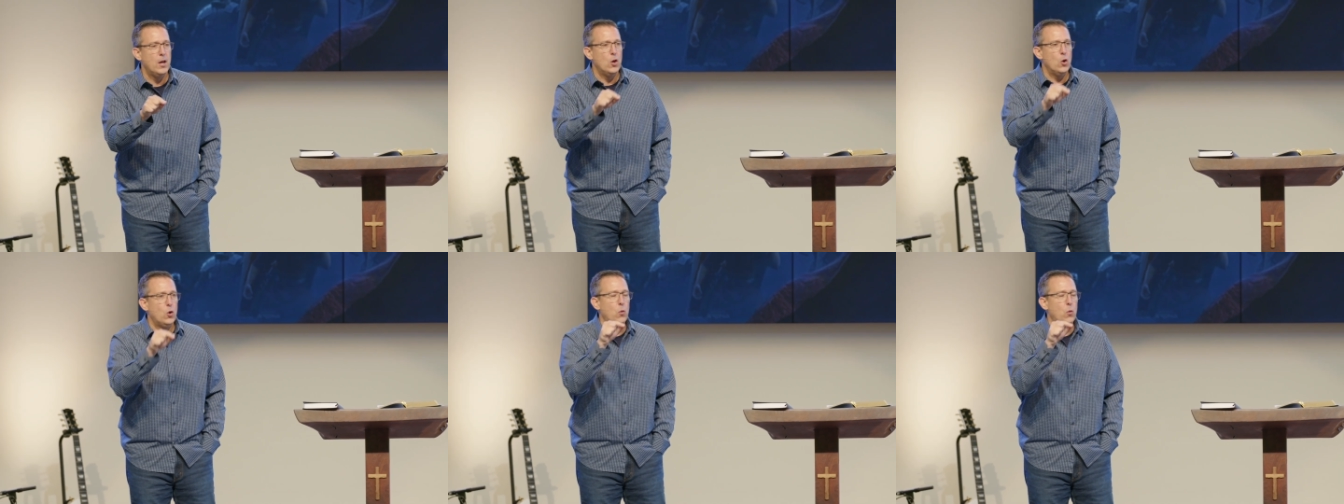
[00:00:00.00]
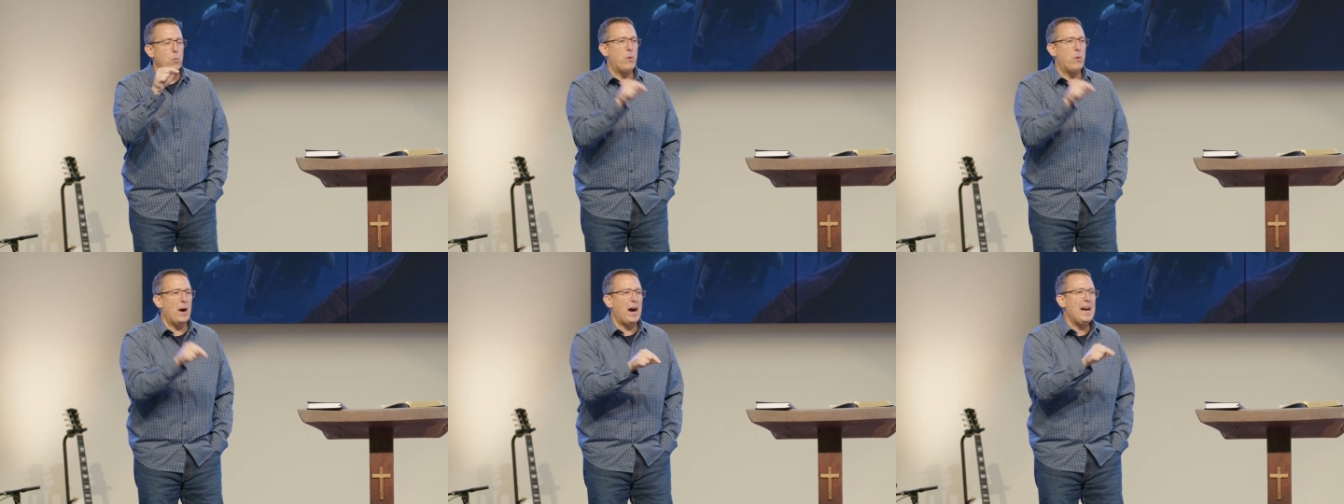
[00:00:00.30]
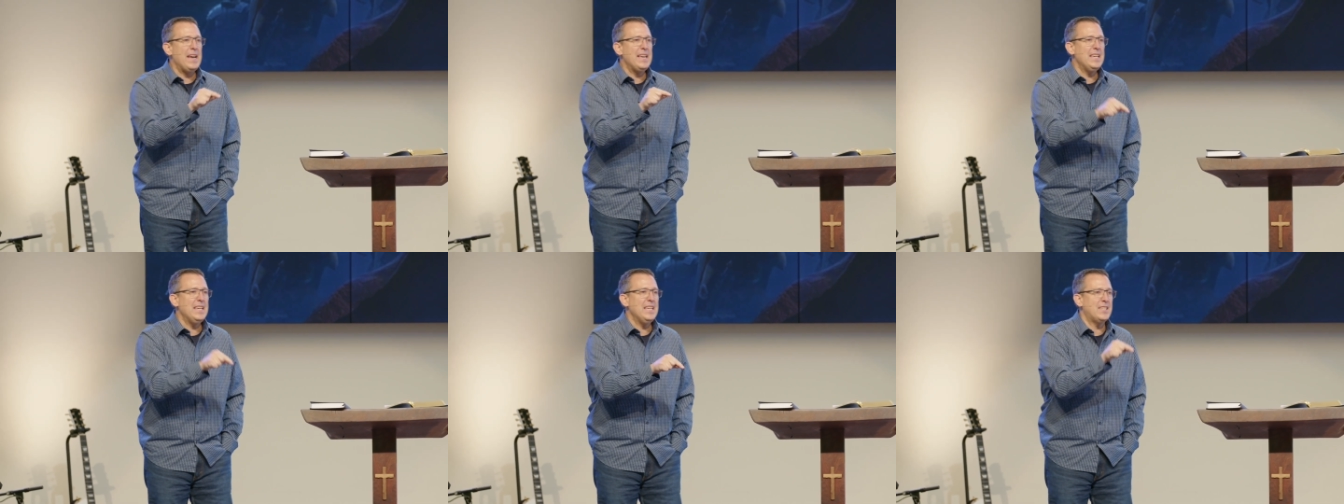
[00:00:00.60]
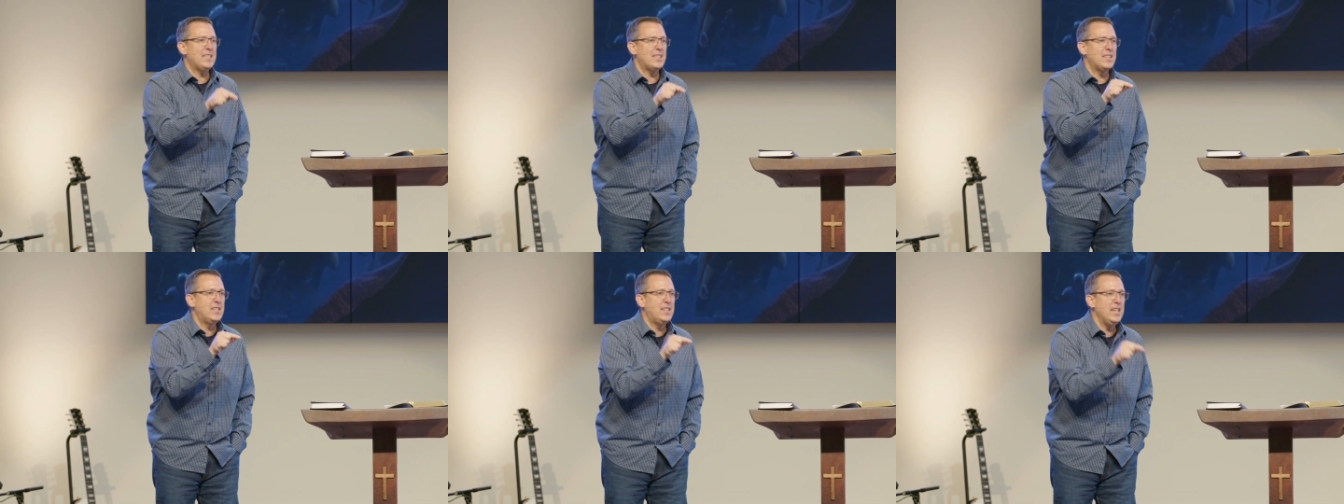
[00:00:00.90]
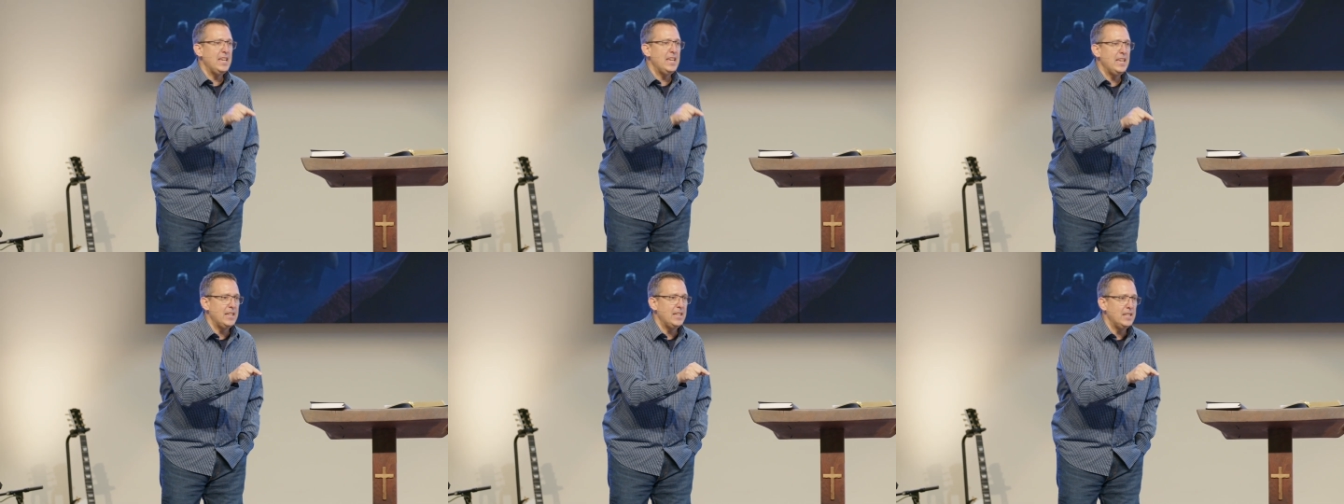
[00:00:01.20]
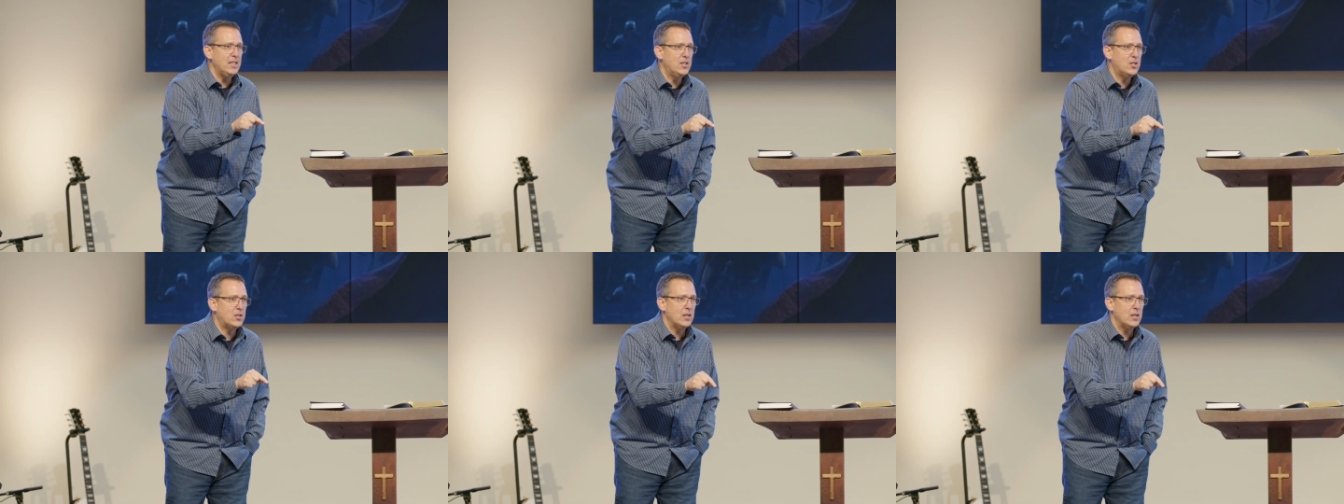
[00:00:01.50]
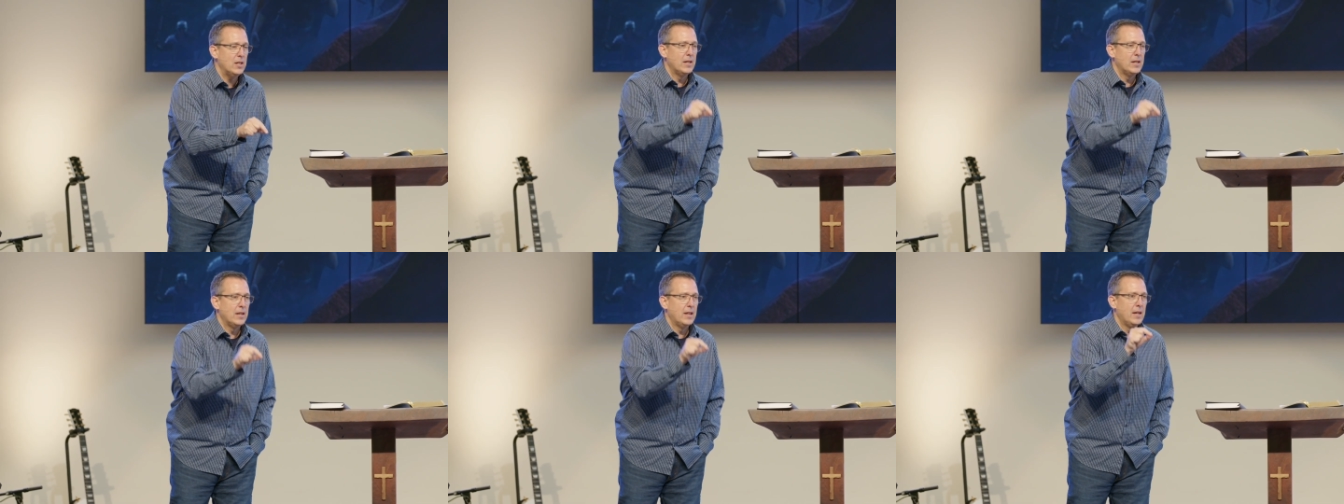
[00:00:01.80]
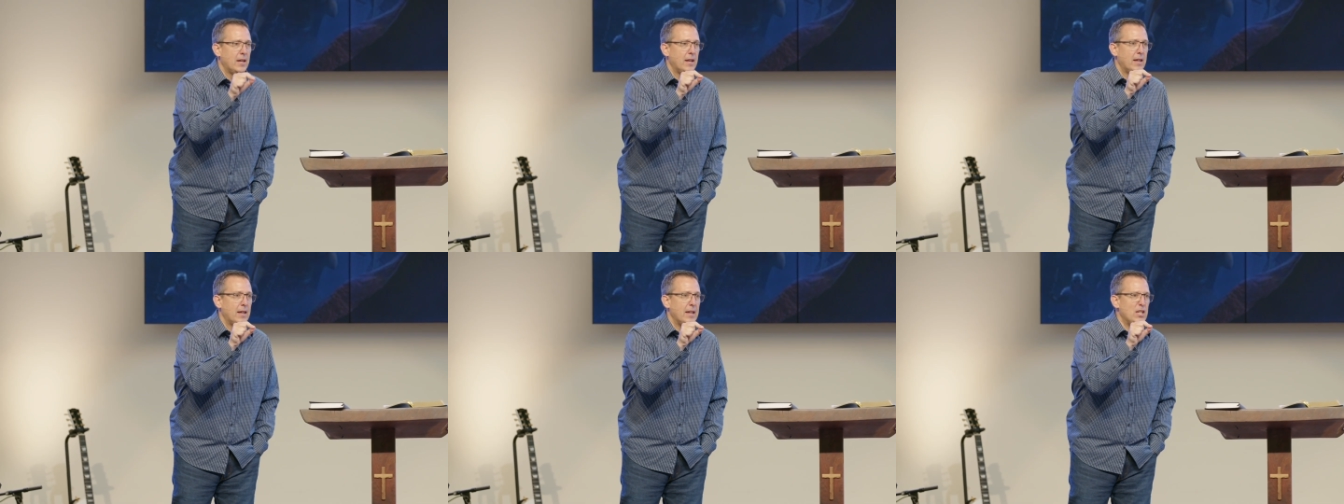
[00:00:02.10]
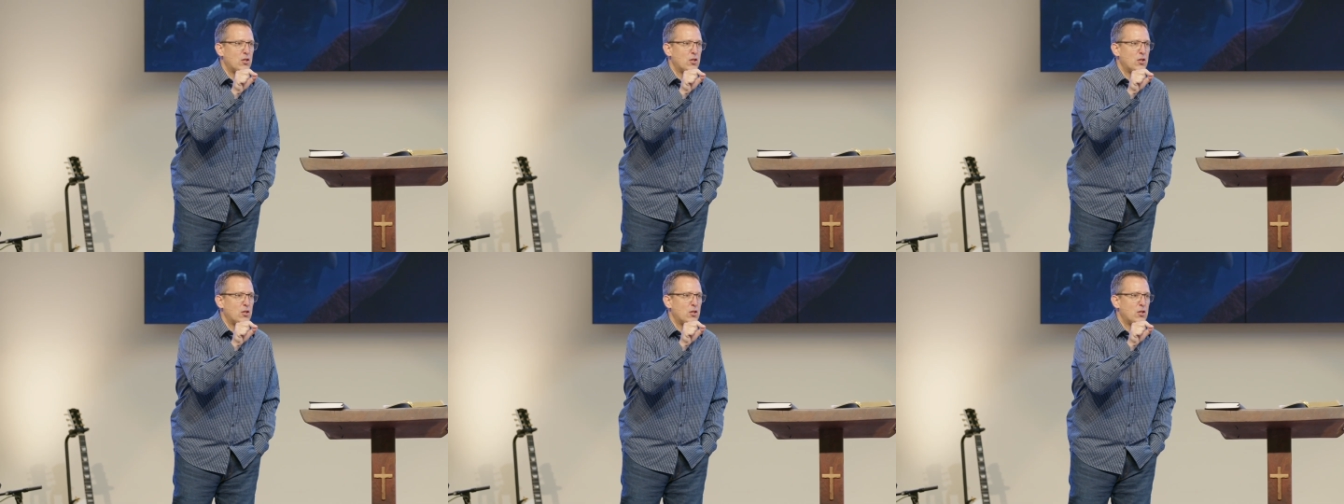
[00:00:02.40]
who by his deeds is